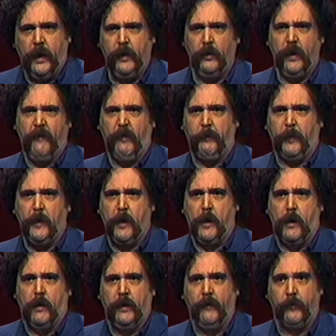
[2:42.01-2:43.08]
I don't have a
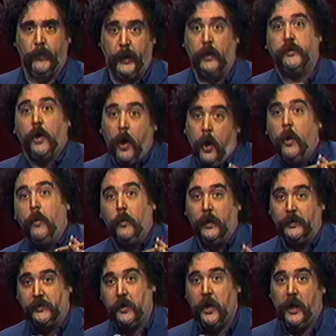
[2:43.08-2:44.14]
beer. And everyone goes, oh,
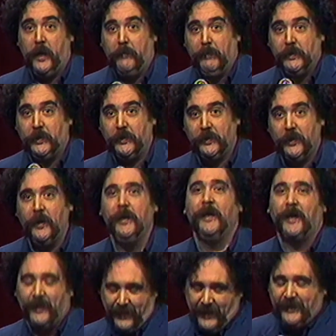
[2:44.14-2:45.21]
we're sorry, Mr. Sir.
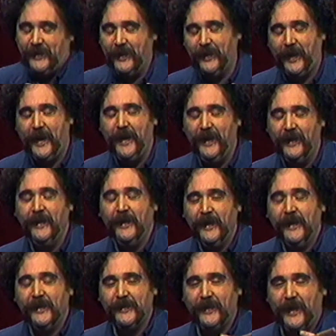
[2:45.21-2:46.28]
And you go, that's okay.